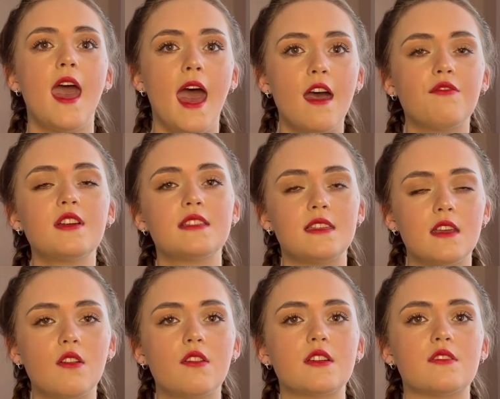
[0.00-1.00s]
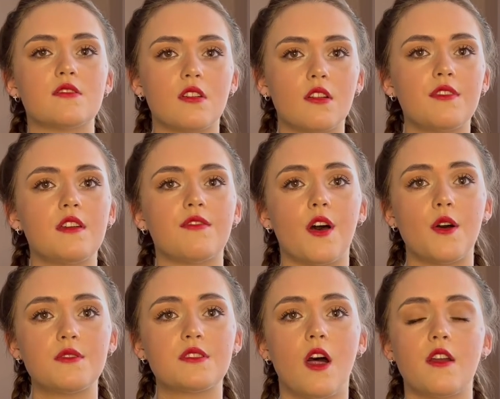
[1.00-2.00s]
every single conservative
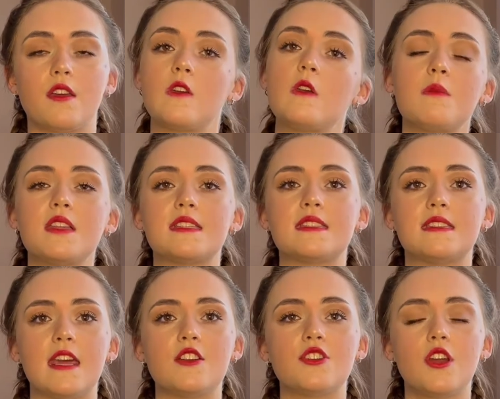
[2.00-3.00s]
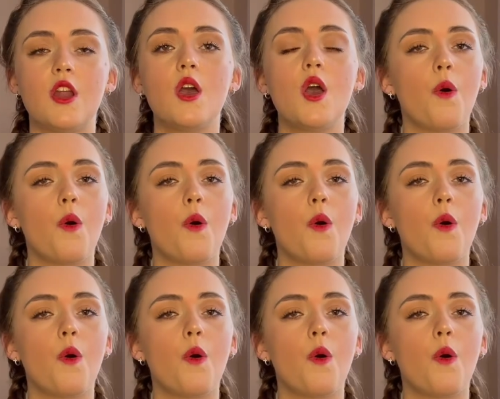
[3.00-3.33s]
host on a Cumulus station,